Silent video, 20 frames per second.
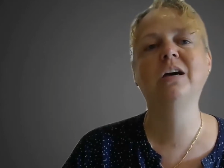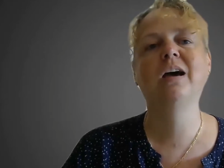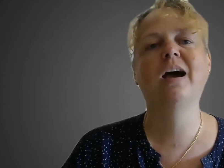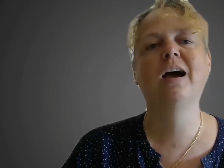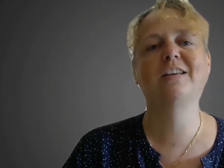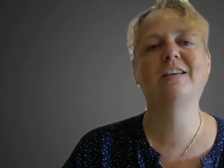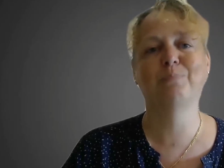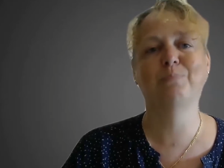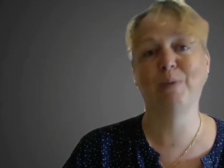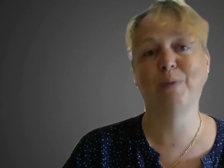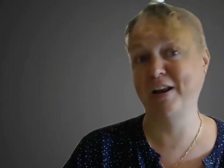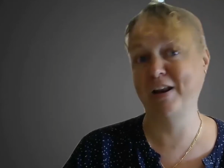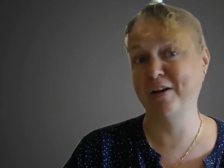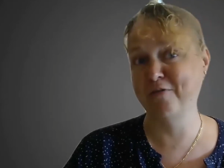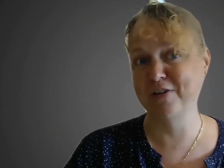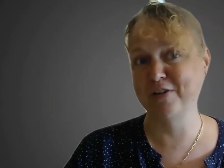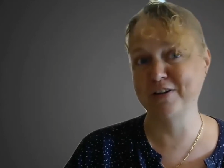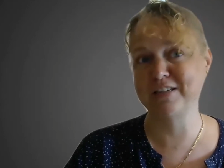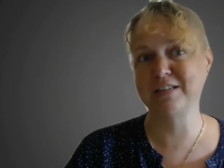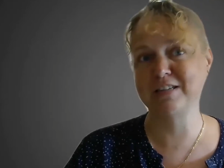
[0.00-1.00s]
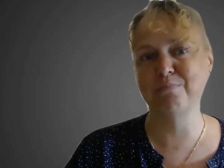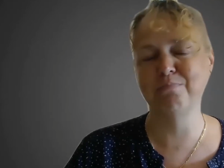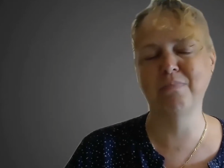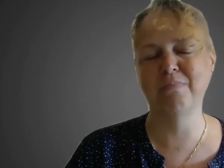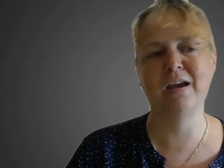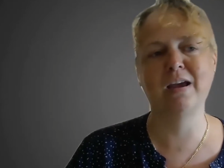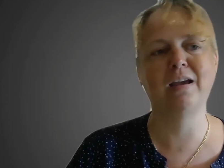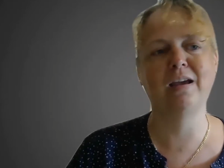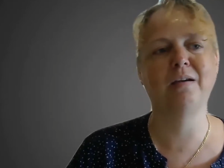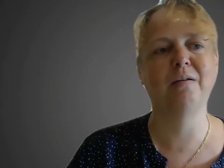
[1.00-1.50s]
as many of us
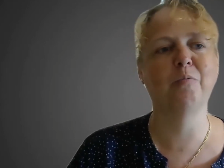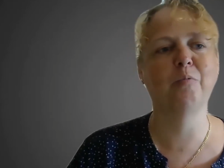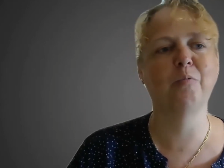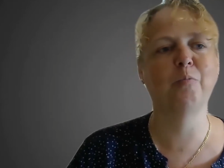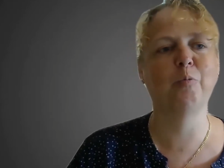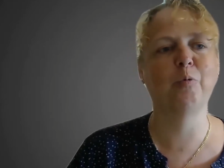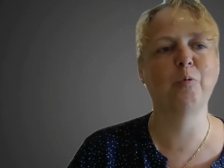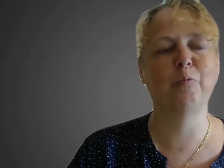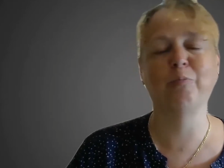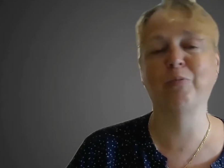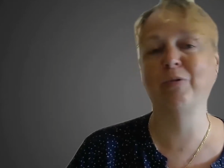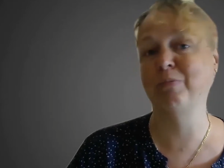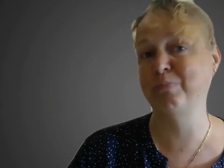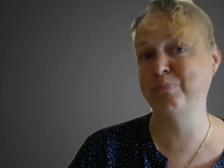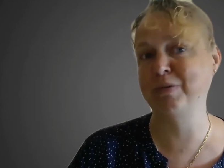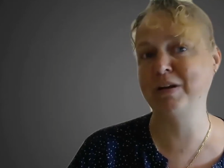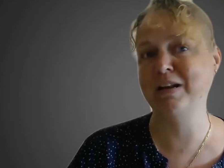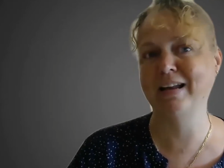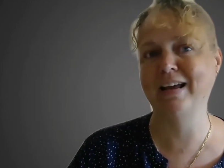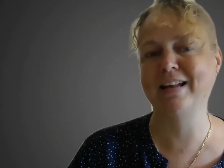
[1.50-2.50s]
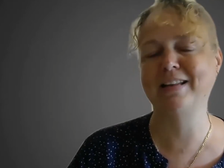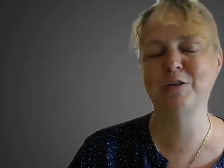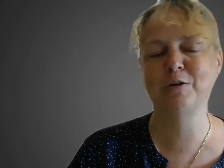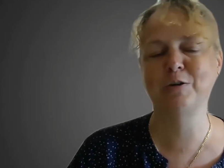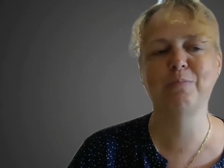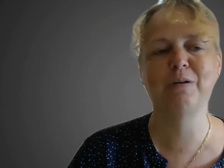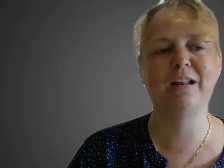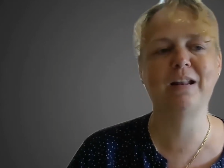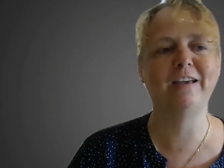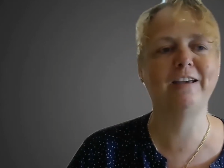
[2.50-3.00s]
may be led to
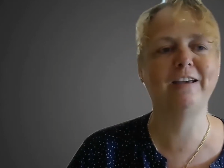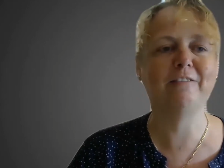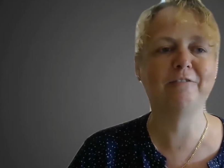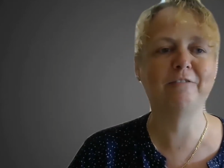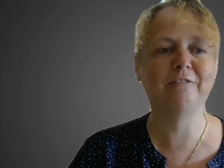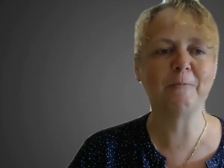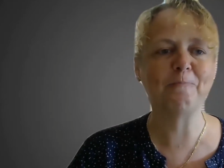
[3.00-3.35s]
believe.